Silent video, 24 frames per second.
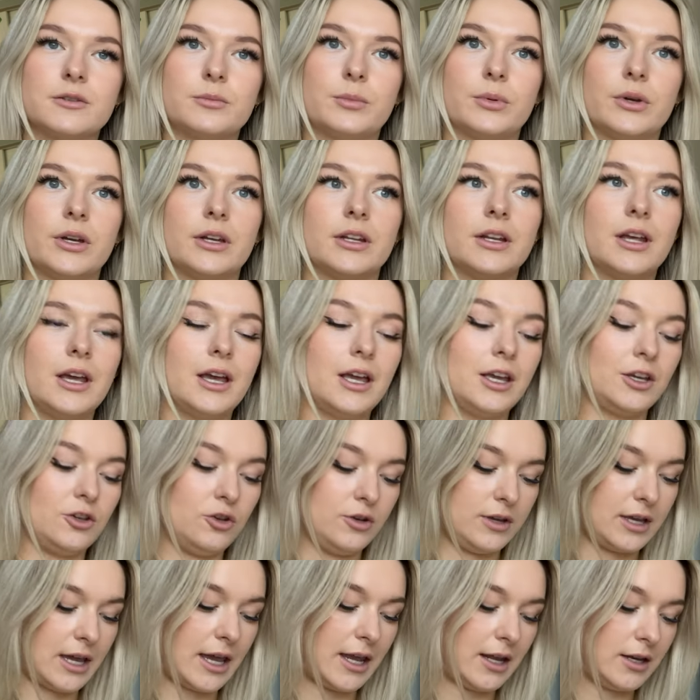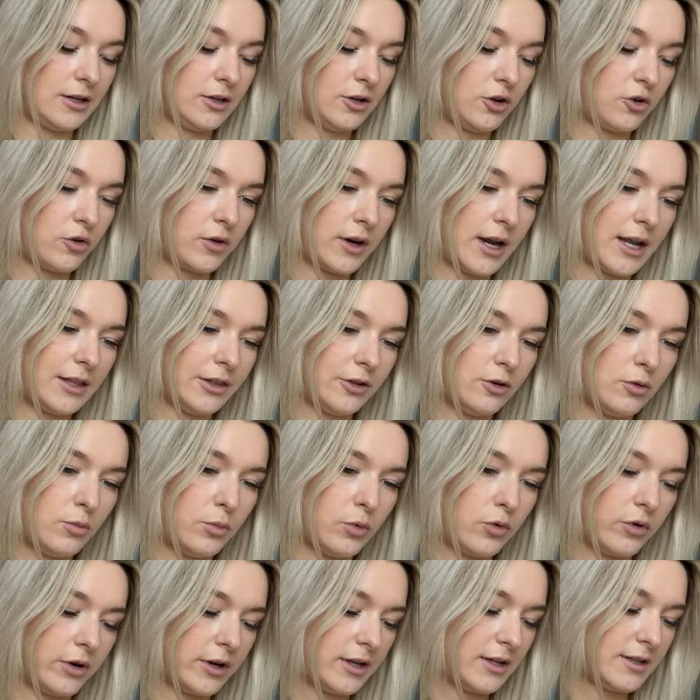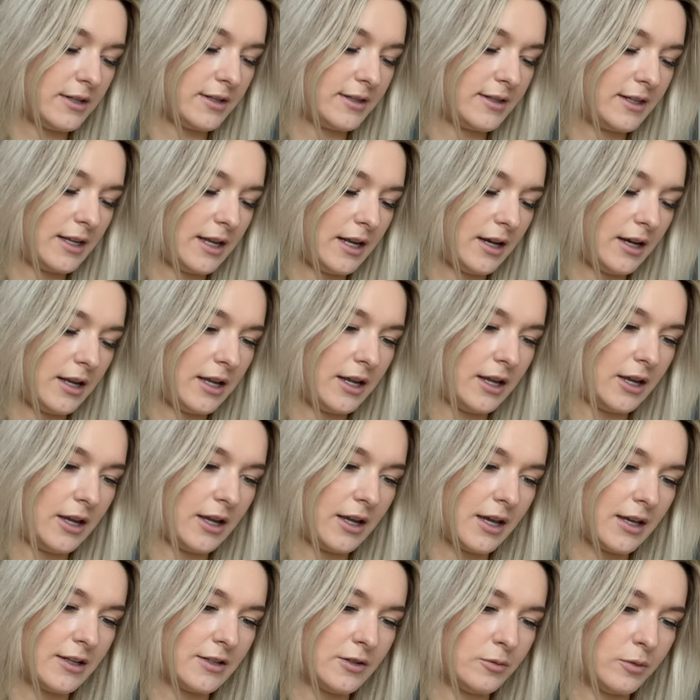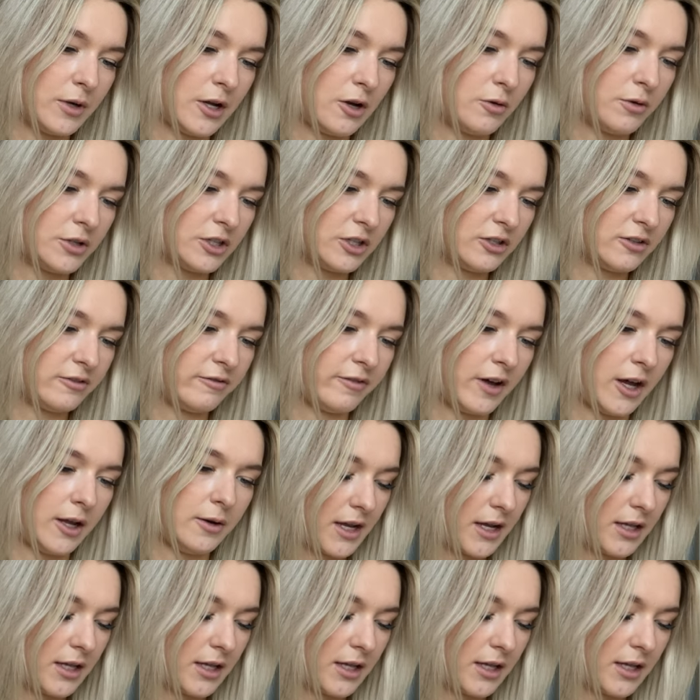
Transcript: but you can create little borders in here as well, which is fun.